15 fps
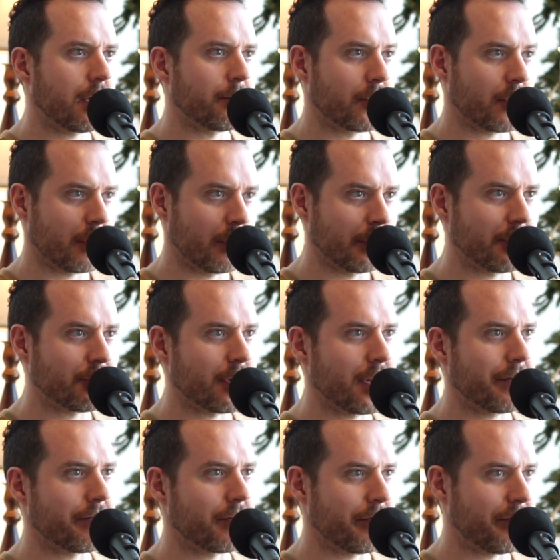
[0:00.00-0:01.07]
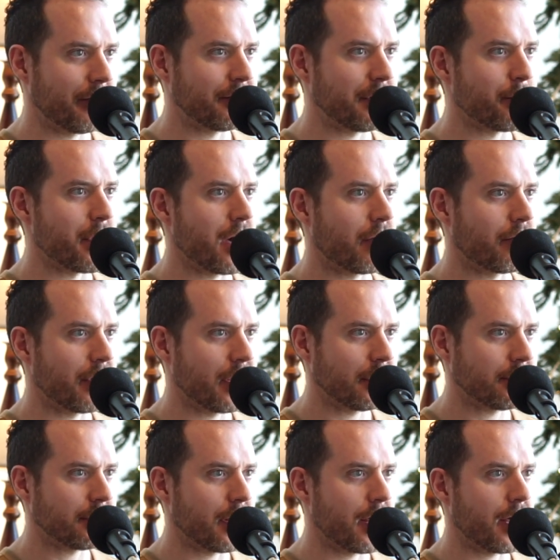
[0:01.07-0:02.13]
I'm currently training for a 50-mile
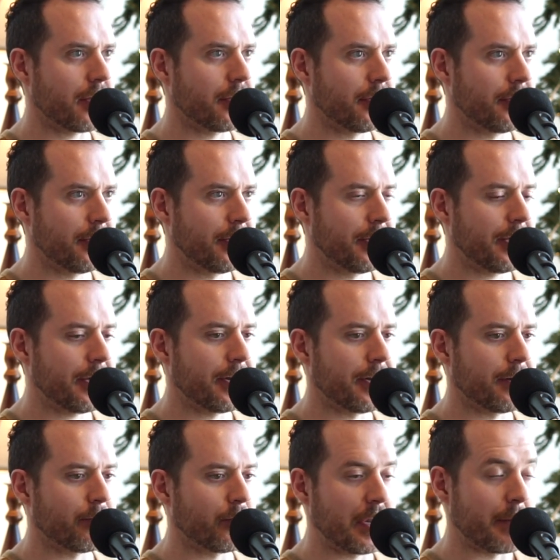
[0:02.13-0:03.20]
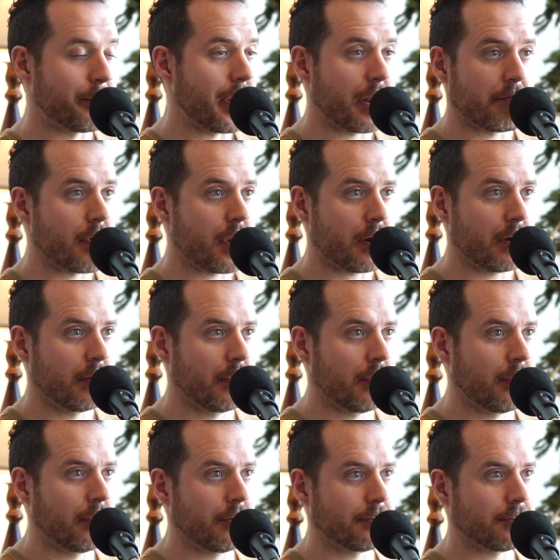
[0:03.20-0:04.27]
race. Yeah. Awesome. And I'm not a runner.
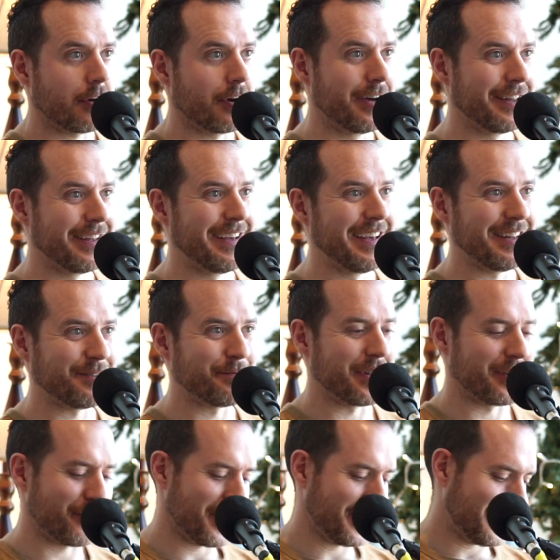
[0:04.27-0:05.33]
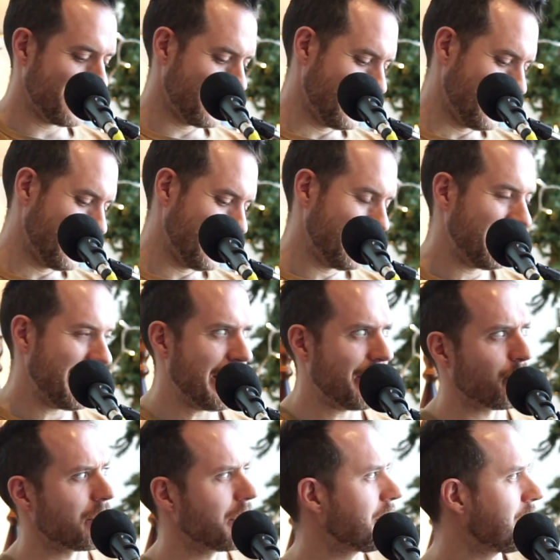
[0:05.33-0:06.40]
Yeah. So it's been quite
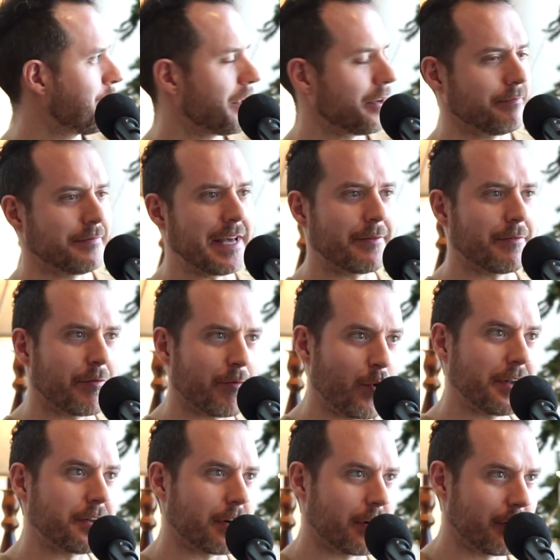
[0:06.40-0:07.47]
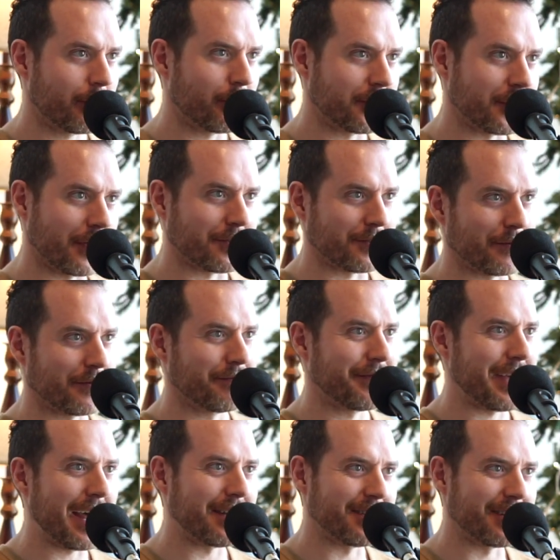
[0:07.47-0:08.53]
and we're in the dead of winter, which also
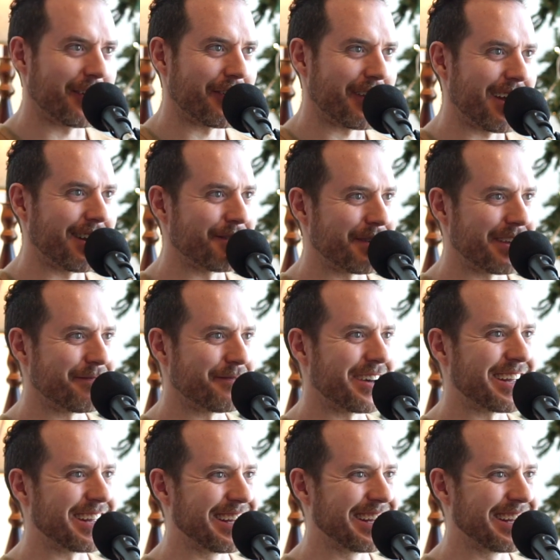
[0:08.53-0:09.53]
adds another element. But